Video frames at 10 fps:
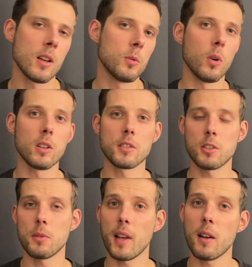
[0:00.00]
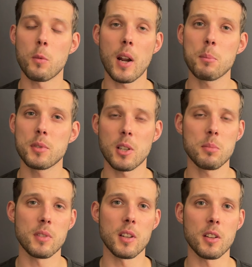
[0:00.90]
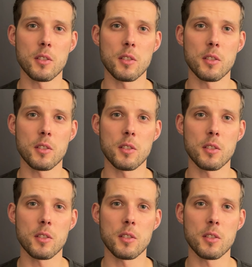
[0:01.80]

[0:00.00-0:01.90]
Well, so that wraps up the